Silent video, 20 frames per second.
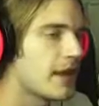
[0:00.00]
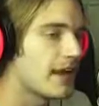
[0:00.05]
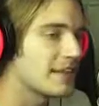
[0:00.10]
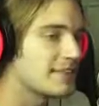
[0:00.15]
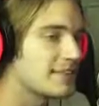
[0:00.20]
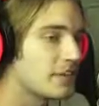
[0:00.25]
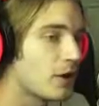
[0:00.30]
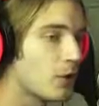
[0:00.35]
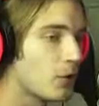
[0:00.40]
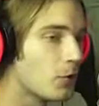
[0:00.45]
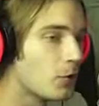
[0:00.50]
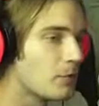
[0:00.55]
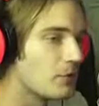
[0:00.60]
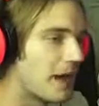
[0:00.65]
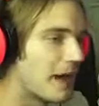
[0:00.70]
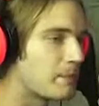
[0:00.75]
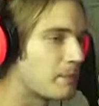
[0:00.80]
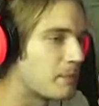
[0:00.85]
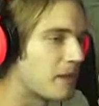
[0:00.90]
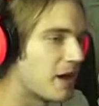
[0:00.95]
Yes! Oh,
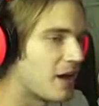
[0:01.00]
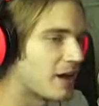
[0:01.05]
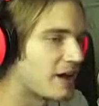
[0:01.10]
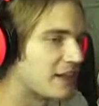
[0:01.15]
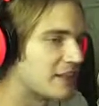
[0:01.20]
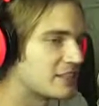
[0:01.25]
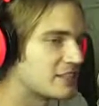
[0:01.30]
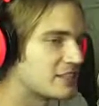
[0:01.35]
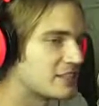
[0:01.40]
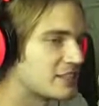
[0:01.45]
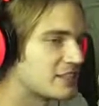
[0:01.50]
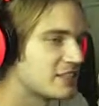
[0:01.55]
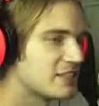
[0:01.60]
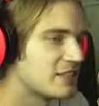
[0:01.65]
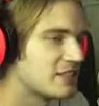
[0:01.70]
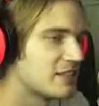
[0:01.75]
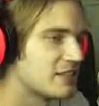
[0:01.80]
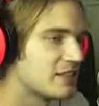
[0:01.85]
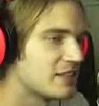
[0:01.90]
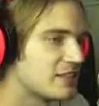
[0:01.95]
that blockage.
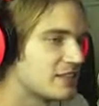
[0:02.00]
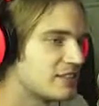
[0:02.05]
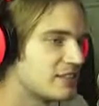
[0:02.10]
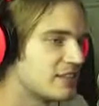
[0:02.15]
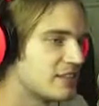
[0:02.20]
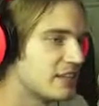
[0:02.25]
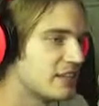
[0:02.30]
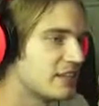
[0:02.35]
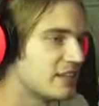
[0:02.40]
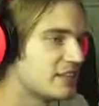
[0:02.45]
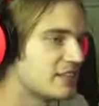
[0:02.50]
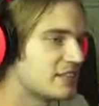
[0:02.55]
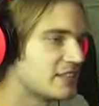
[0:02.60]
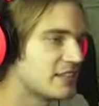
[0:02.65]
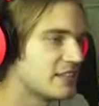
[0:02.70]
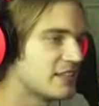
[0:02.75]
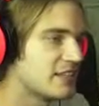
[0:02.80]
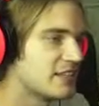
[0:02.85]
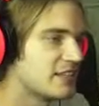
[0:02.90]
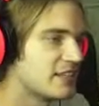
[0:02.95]

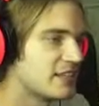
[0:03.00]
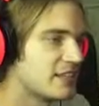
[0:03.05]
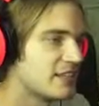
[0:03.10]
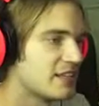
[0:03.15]
Seriously?